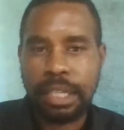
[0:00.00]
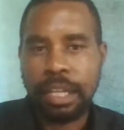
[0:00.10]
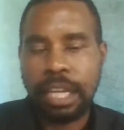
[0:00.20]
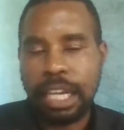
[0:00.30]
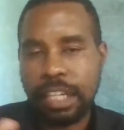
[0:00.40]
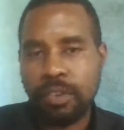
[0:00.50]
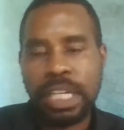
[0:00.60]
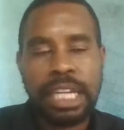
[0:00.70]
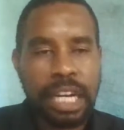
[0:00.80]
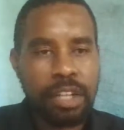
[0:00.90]
Like
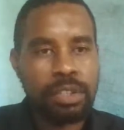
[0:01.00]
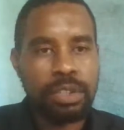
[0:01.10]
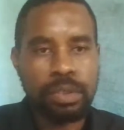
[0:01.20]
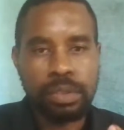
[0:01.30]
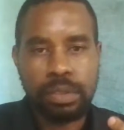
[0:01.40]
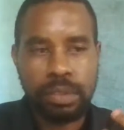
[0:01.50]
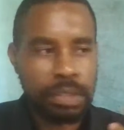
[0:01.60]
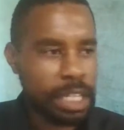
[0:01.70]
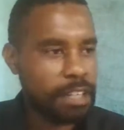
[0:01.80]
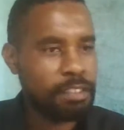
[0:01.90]
when now
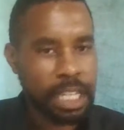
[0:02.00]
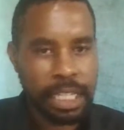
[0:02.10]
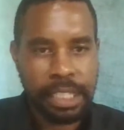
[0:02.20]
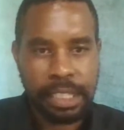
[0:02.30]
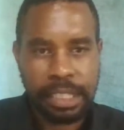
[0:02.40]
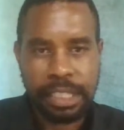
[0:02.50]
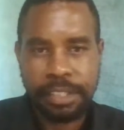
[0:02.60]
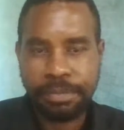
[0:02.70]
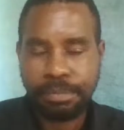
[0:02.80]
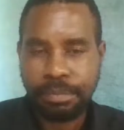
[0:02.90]
you have like
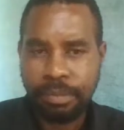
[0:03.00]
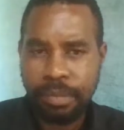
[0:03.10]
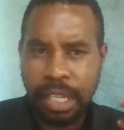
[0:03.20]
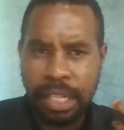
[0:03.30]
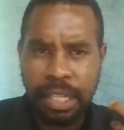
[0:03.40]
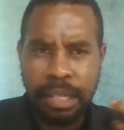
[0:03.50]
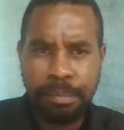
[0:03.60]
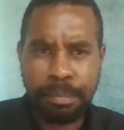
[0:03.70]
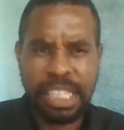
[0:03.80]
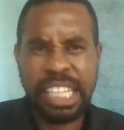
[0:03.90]

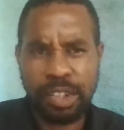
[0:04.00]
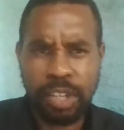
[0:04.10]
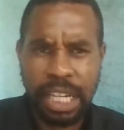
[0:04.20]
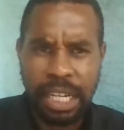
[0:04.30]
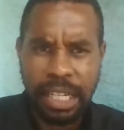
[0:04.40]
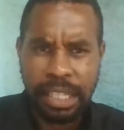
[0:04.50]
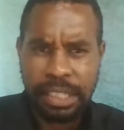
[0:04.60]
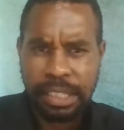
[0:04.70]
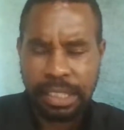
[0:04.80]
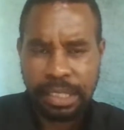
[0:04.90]
major
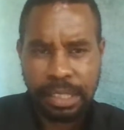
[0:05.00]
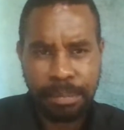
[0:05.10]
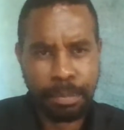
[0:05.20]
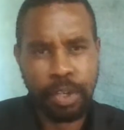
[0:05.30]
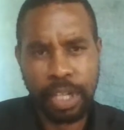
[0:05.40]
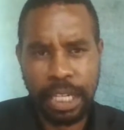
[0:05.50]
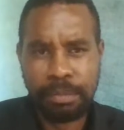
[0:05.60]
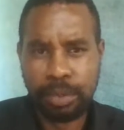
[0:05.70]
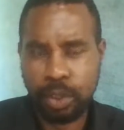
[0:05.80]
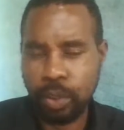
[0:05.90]
donor
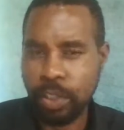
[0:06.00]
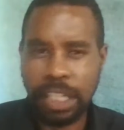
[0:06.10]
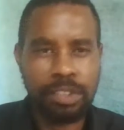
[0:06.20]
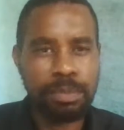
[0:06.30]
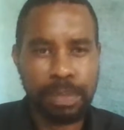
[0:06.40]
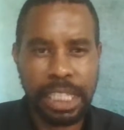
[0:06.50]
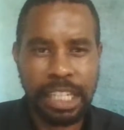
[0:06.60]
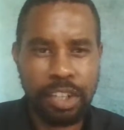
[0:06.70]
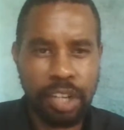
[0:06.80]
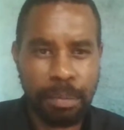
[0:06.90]
program, so you can use major
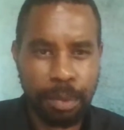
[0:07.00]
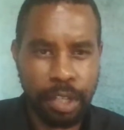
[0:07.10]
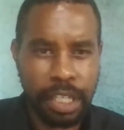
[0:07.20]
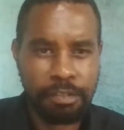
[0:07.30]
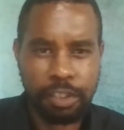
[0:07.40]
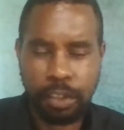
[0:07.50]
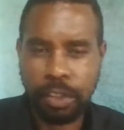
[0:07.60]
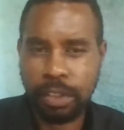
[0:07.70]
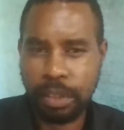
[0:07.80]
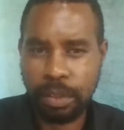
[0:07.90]
donor program
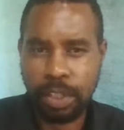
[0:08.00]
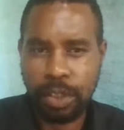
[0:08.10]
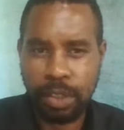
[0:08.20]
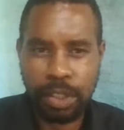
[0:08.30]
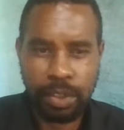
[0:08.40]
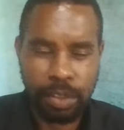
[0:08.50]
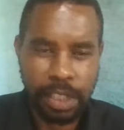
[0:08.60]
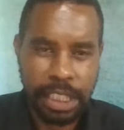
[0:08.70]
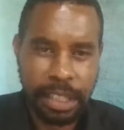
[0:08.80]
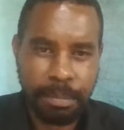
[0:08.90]
for what you want to do
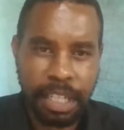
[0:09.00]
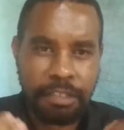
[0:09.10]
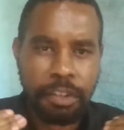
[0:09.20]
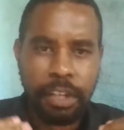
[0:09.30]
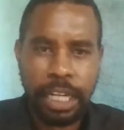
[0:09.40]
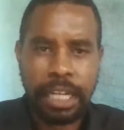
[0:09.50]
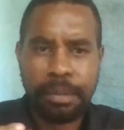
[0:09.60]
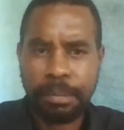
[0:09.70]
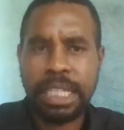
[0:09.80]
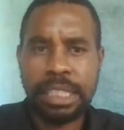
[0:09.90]
with it. But for
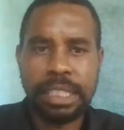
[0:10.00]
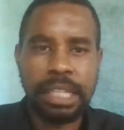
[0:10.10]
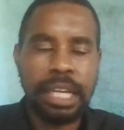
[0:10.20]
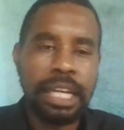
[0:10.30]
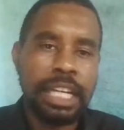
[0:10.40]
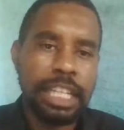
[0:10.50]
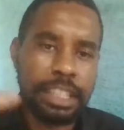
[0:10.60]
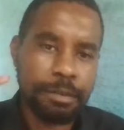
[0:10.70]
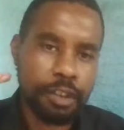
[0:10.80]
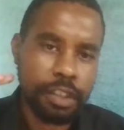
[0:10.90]
grant money,
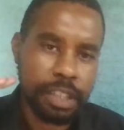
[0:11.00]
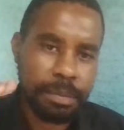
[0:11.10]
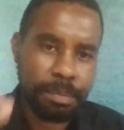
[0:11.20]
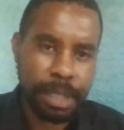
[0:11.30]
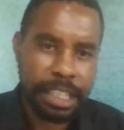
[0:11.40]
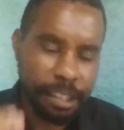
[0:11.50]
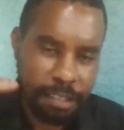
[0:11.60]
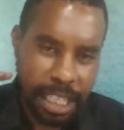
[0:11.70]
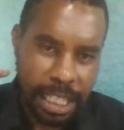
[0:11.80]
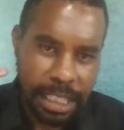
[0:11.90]
it for
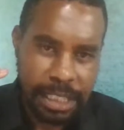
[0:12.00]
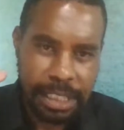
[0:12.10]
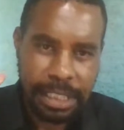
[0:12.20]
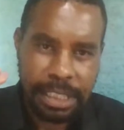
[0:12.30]
specifically,